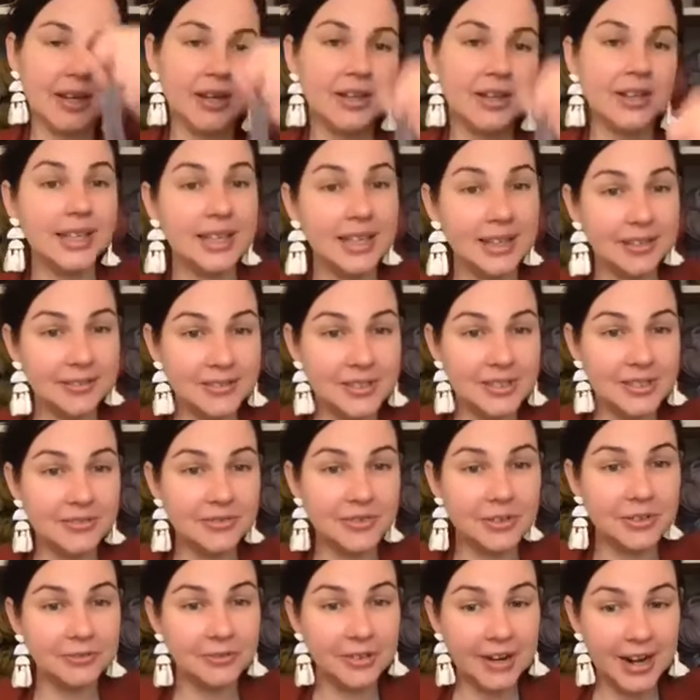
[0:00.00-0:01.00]
Gifts for
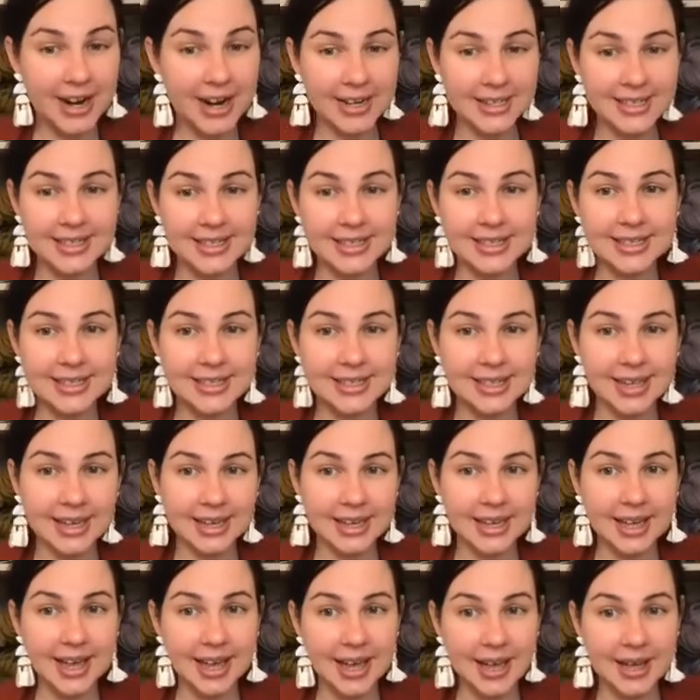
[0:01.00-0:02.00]
friends. They
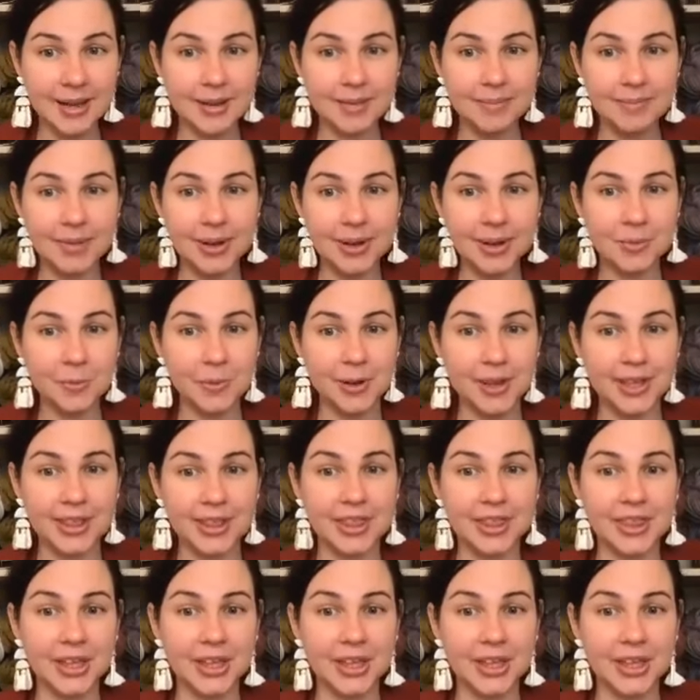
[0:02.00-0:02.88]
come with